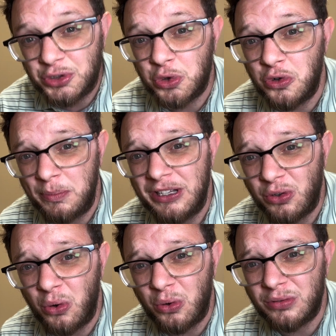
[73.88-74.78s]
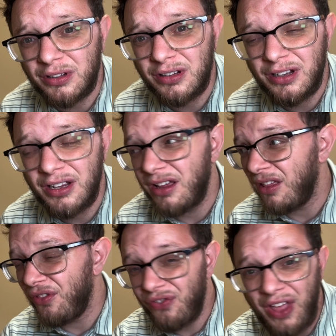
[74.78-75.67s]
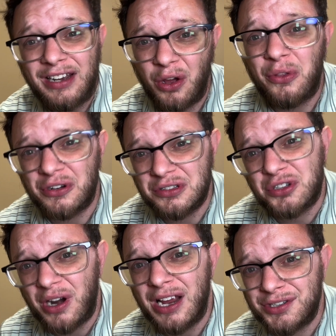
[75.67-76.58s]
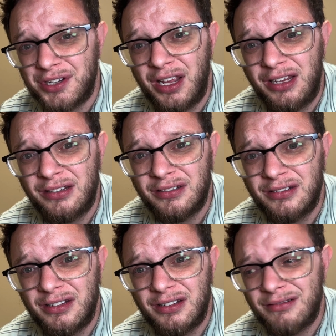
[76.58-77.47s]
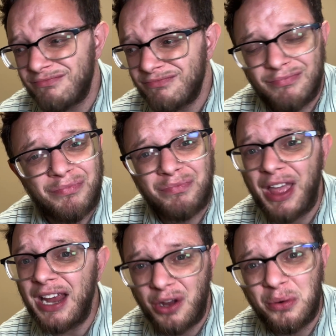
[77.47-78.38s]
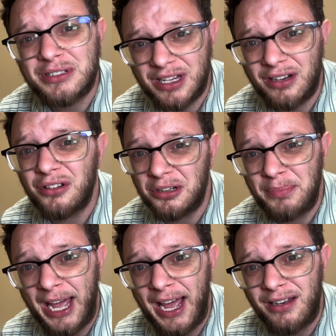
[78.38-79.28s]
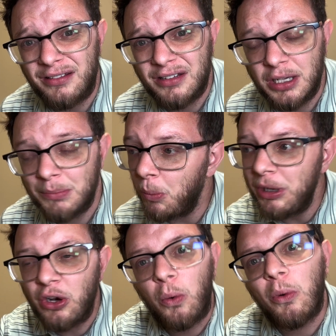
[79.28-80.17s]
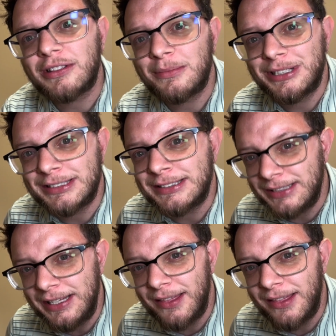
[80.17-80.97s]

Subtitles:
truth be told, they know there's a trash day. They know it's going to look bad, but we don't want them to see